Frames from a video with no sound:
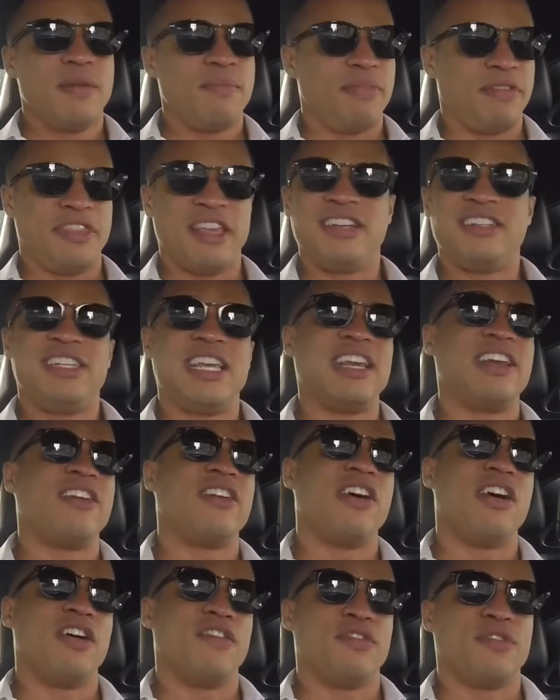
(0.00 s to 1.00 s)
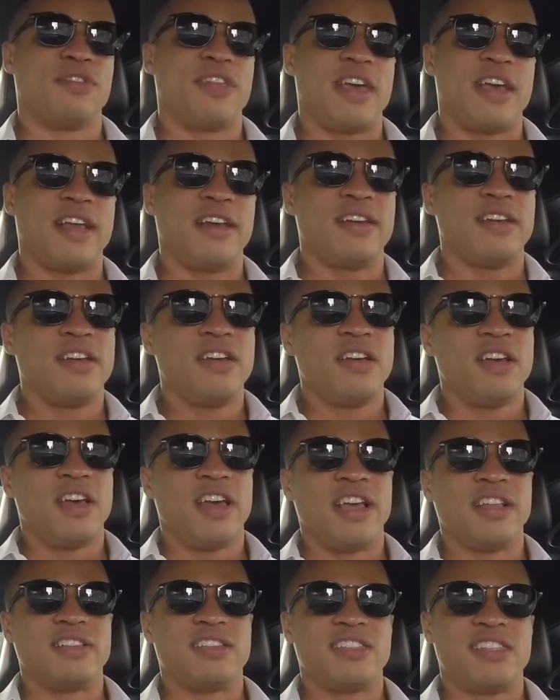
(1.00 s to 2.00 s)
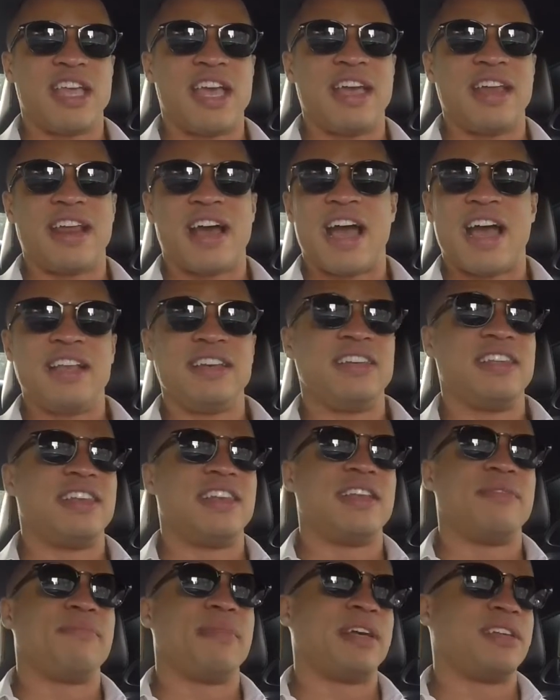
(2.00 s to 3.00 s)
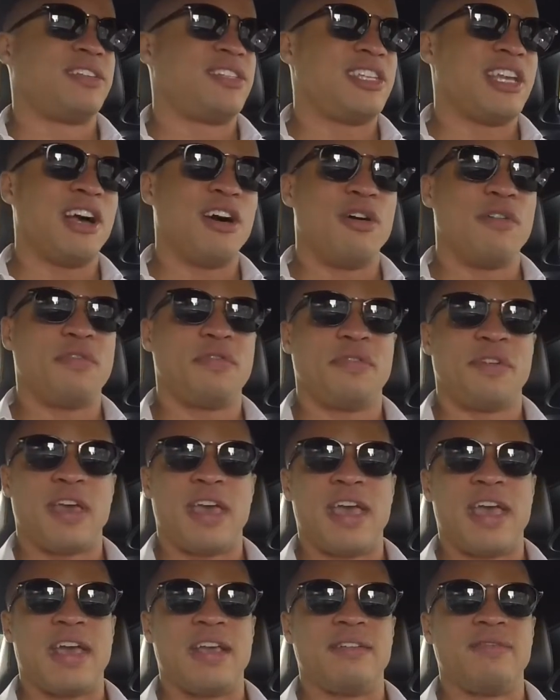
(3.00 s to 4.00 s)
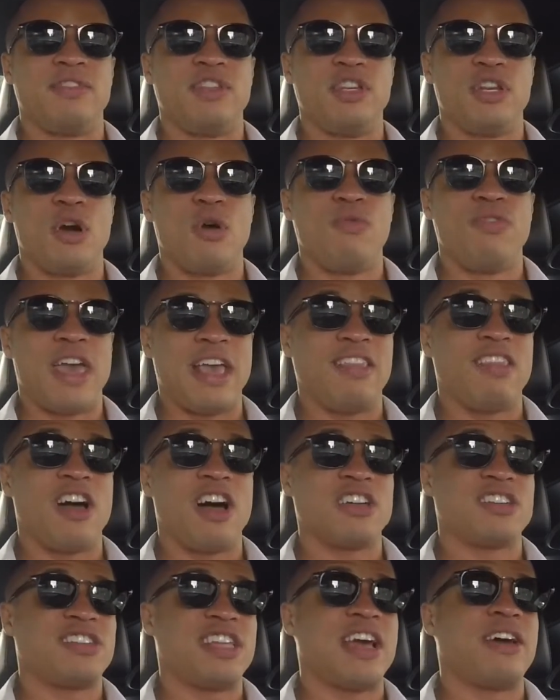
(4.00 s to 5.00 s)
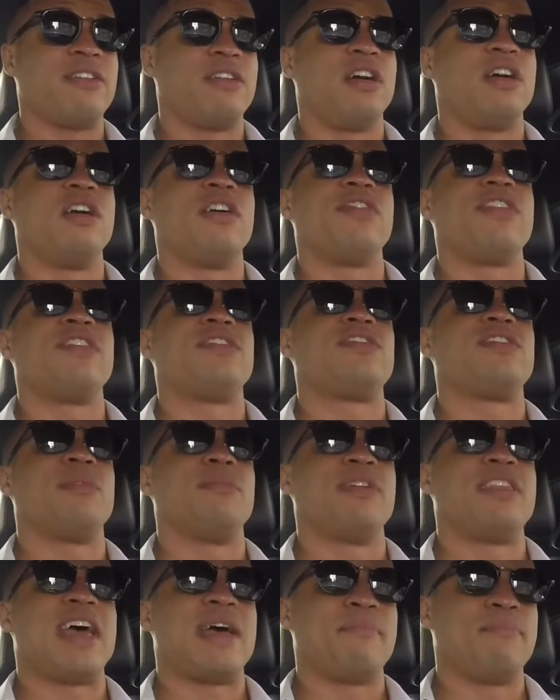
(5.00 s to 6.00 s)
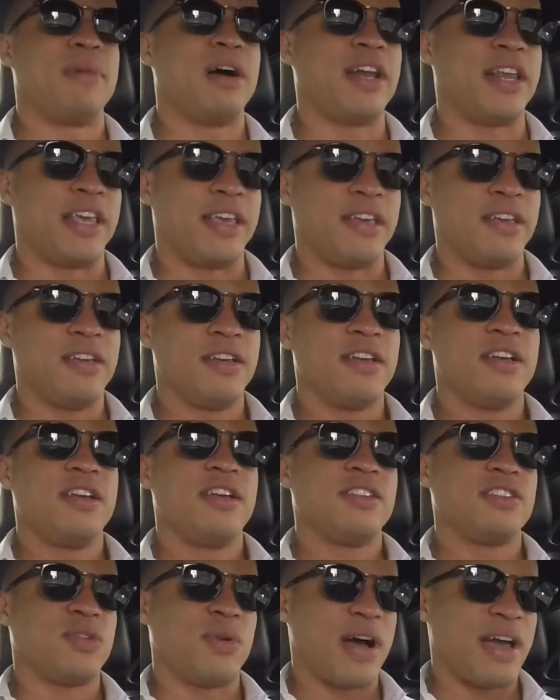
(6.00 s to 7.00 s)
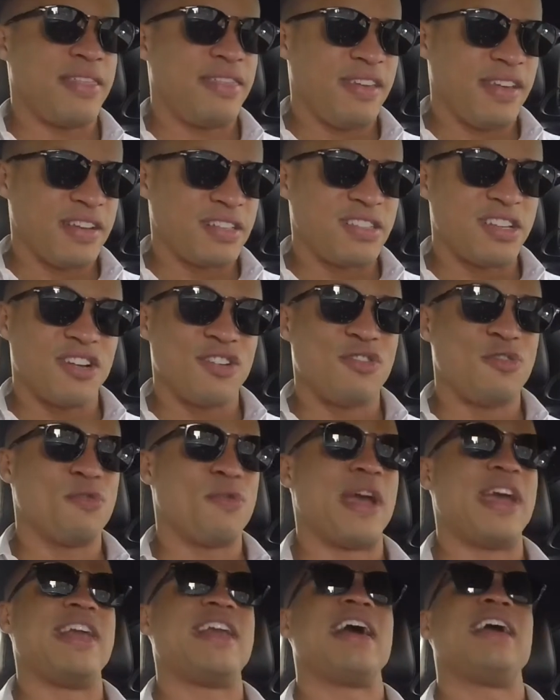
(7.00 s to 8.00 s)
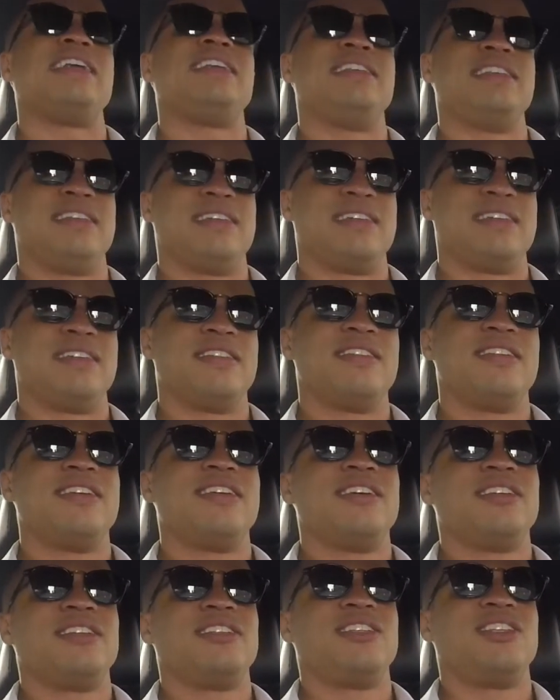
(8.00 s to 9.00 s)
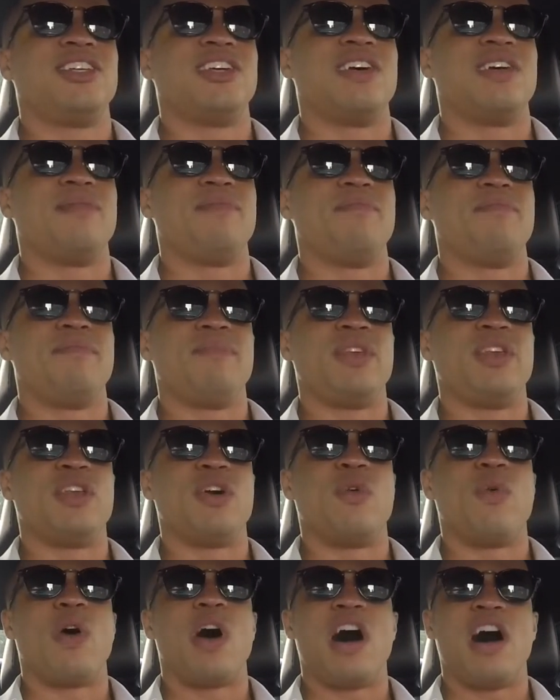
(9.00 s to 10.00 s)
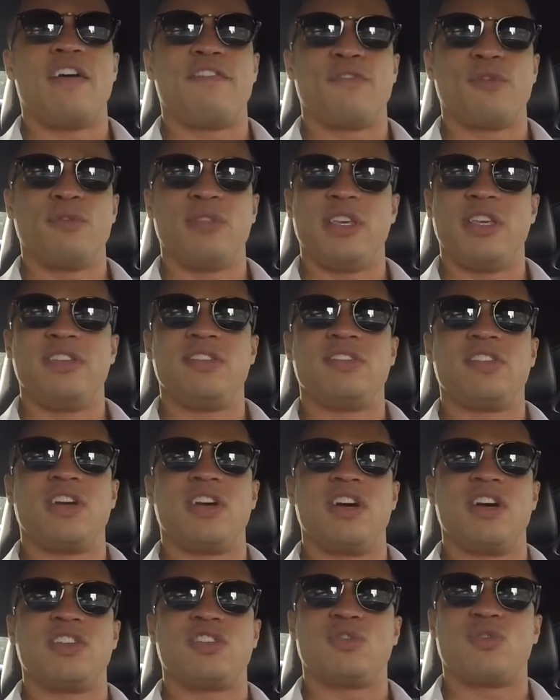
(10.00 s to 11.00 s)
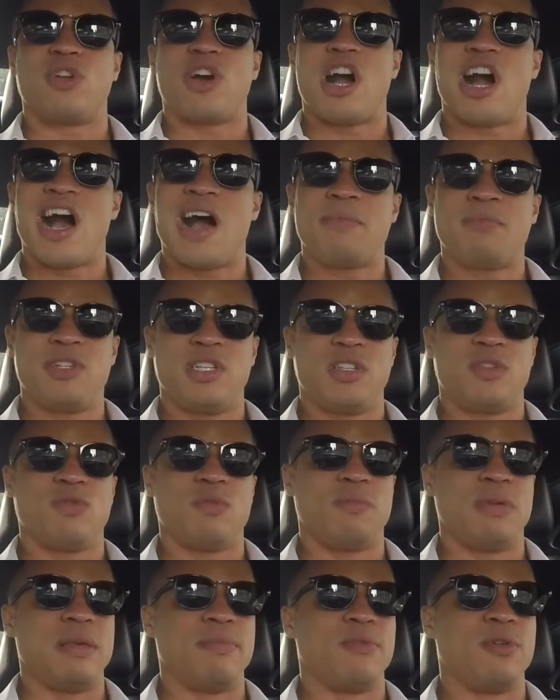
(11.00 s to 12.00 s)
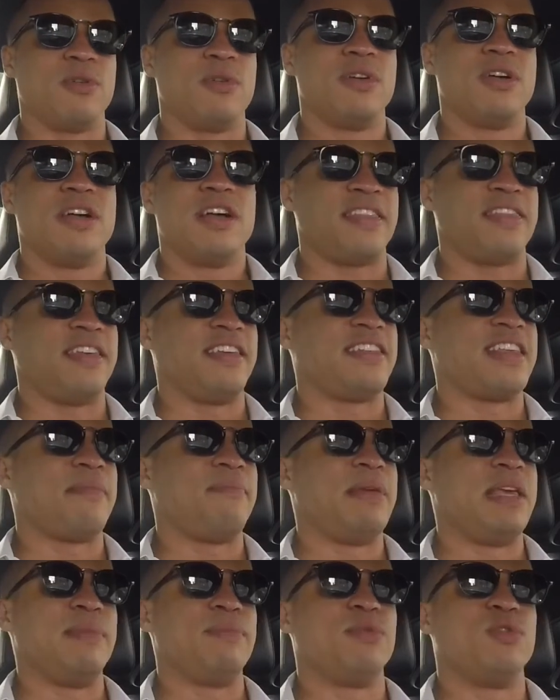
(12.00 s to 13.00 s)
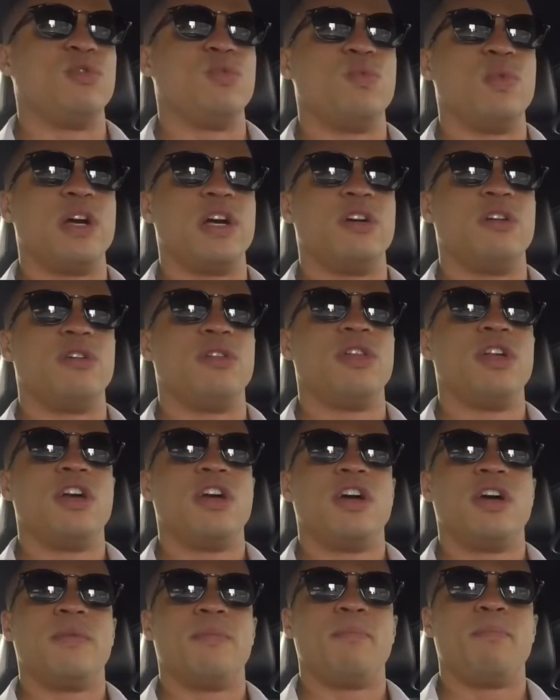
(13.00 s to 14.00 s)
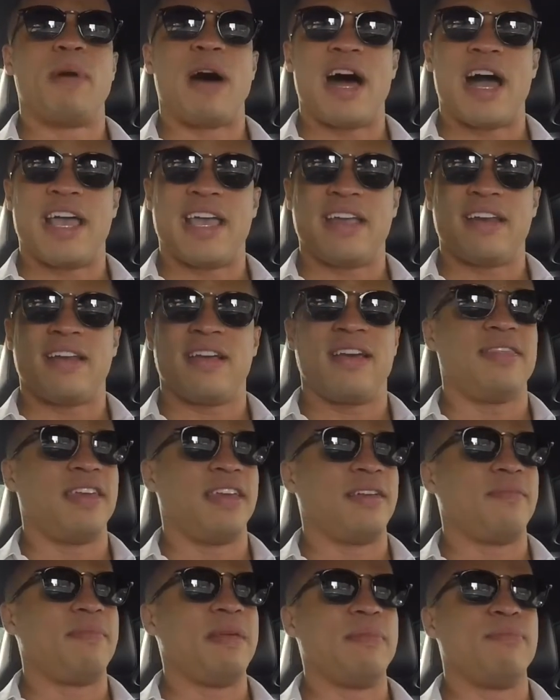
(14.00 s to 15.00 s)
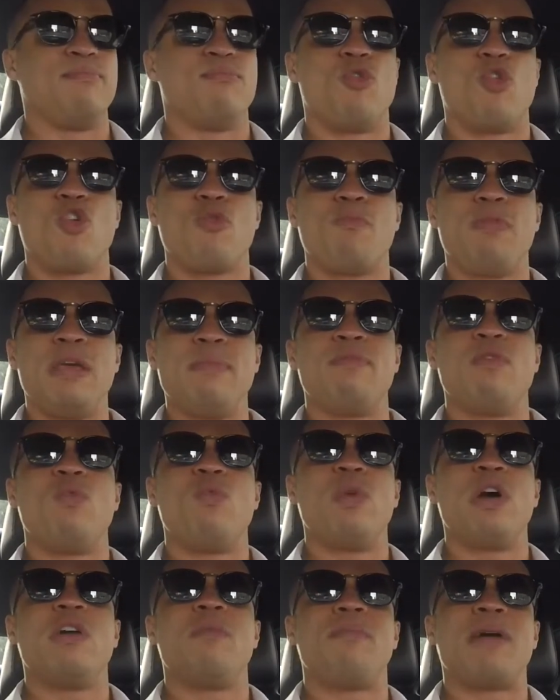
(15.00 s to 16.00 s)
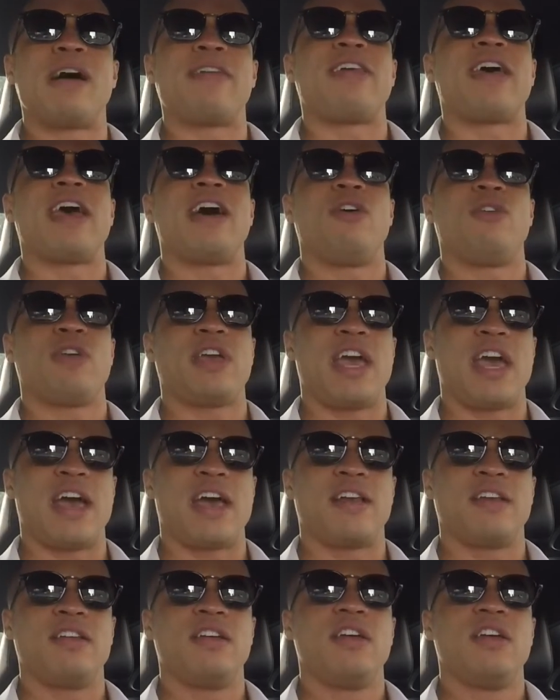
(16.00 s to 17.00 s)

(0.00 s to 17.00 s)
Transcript: But they didn't offer that. Instead, I did it myself, and, you know, they lost out on some of that money. So I think it's a great idea to, you know, offer these sort of options for people. I think that people will buy it. I think more people will buy the Hellcat.